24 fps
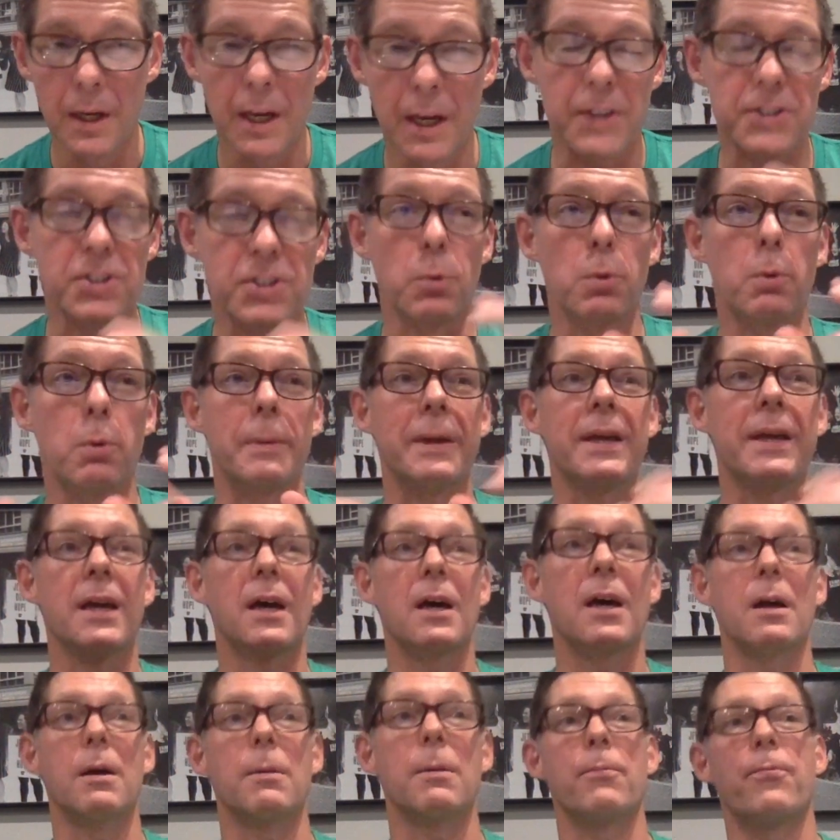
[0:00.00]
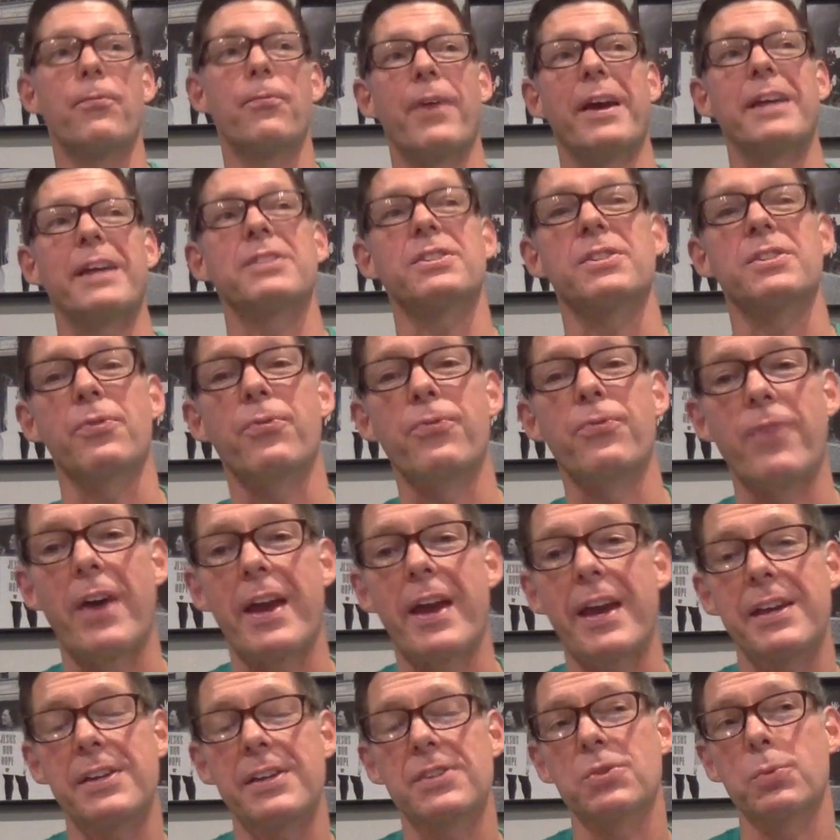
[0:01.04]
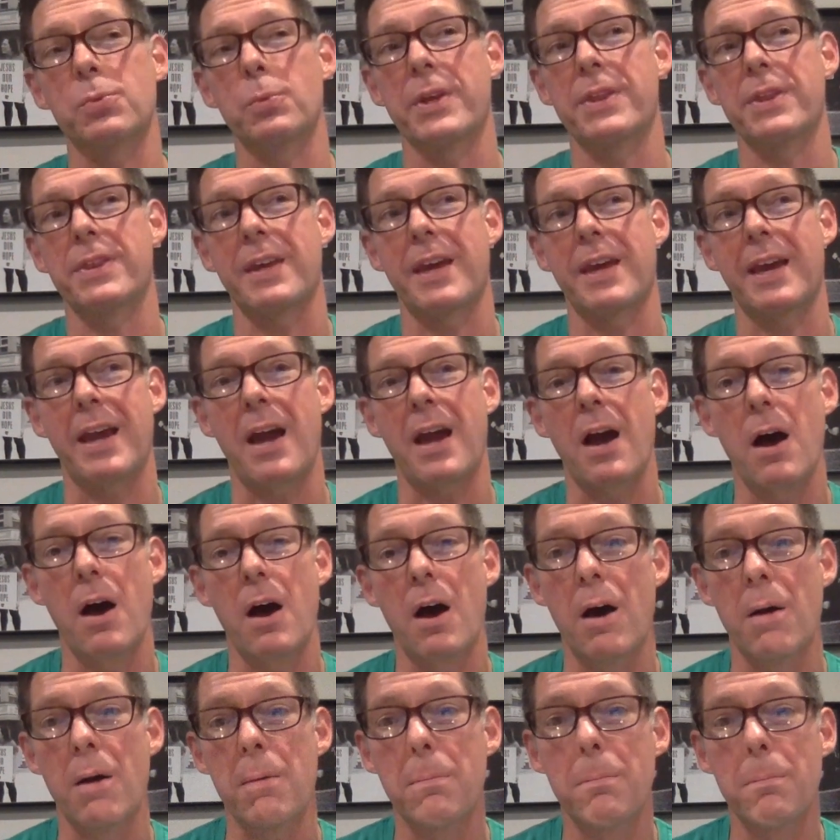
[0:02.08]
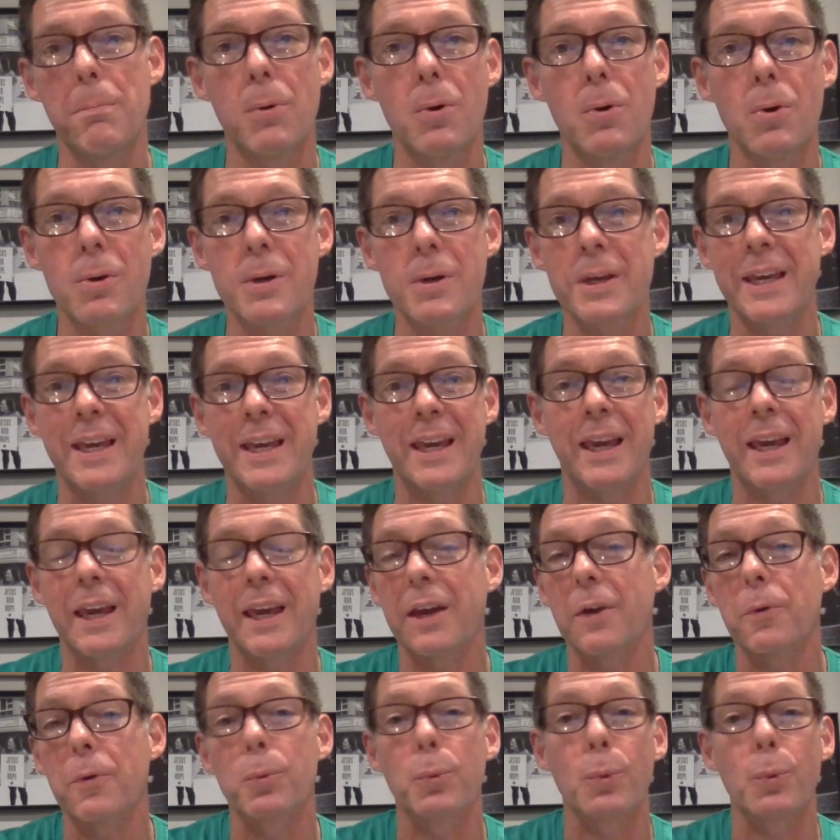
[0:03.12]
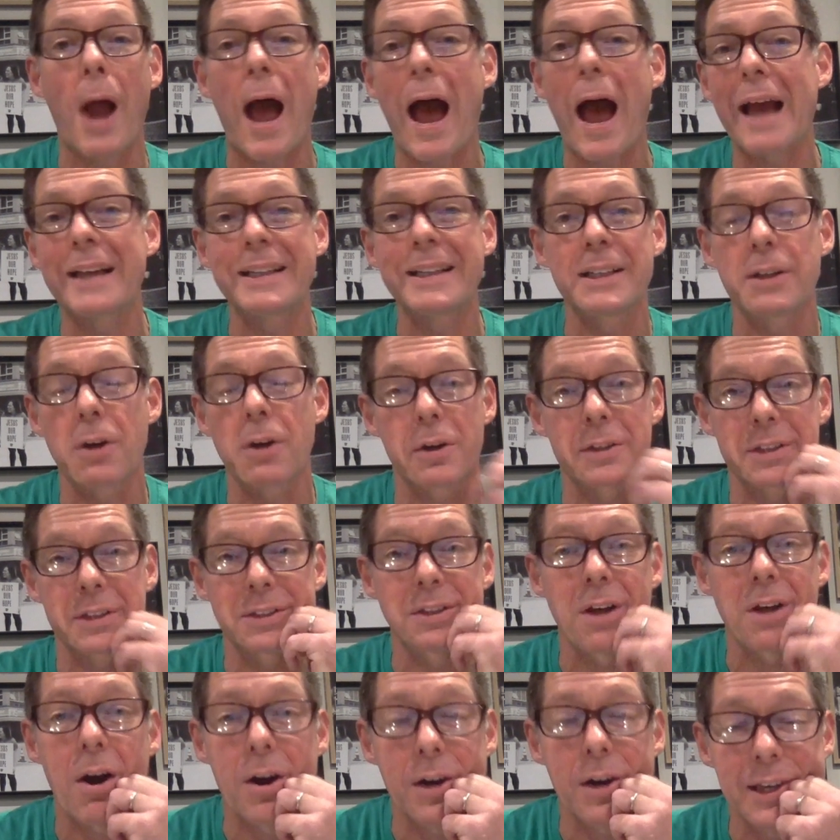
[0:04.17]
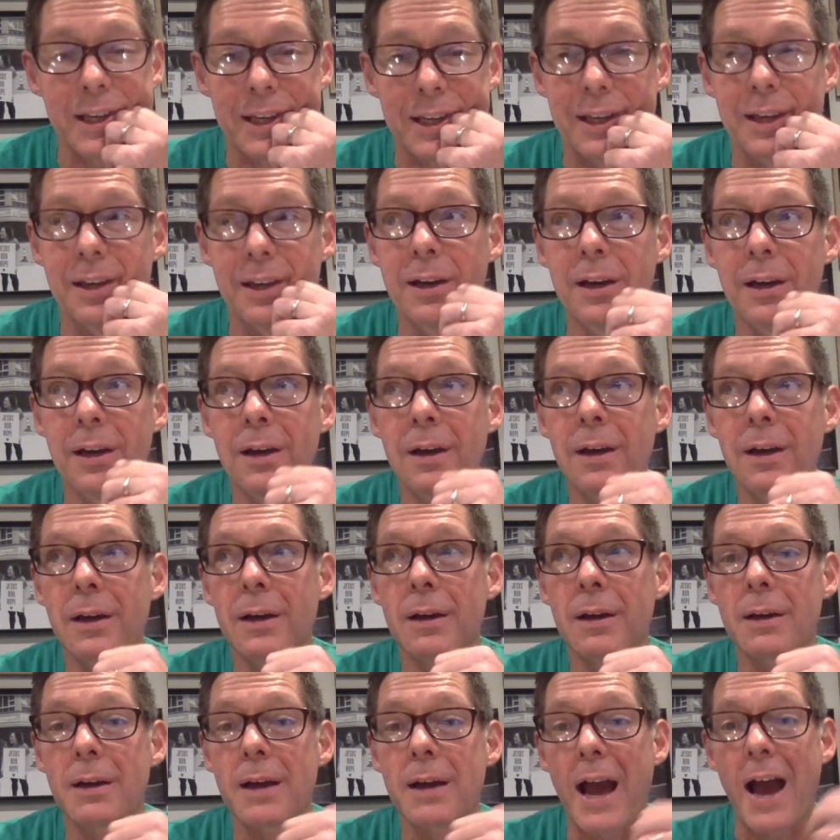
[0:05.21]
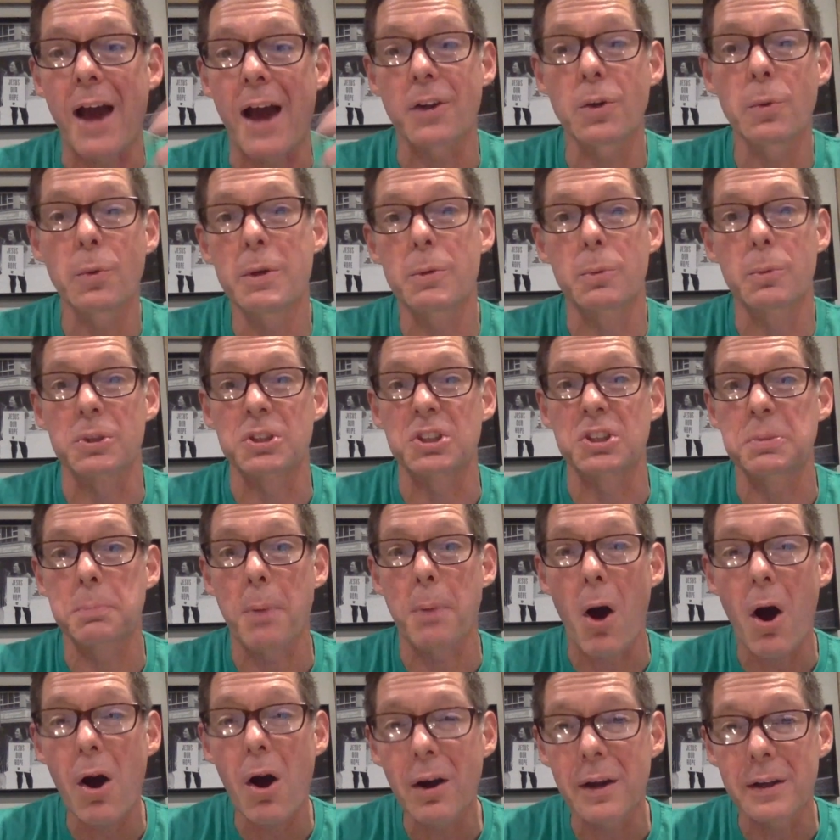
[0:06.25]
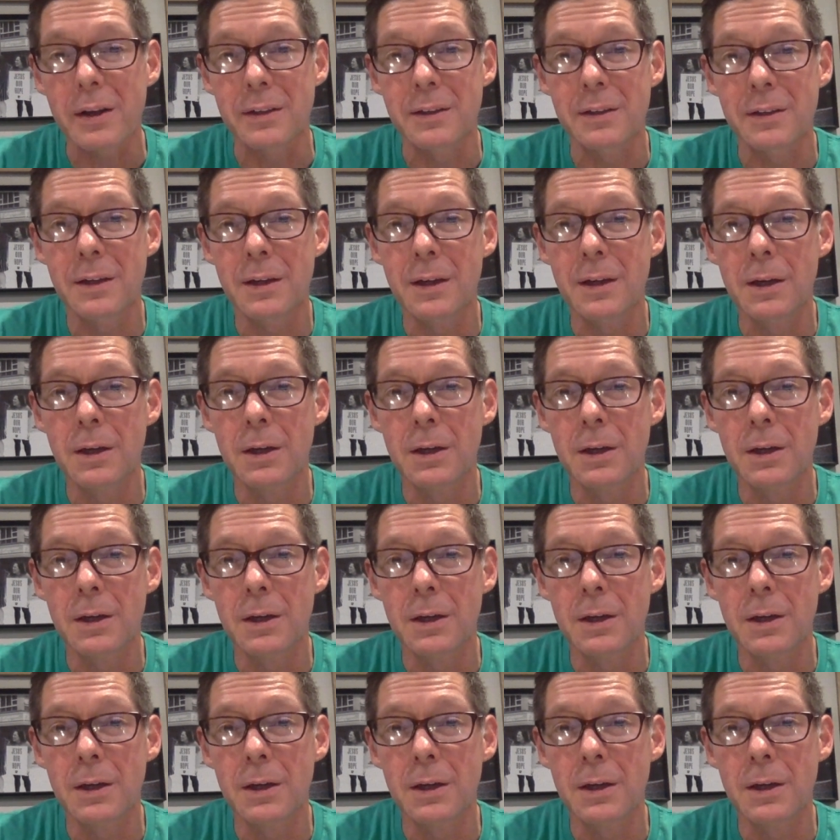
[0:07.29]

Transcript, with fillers: And so when we come face to face with a humble king riding on a donkey, how do we respond?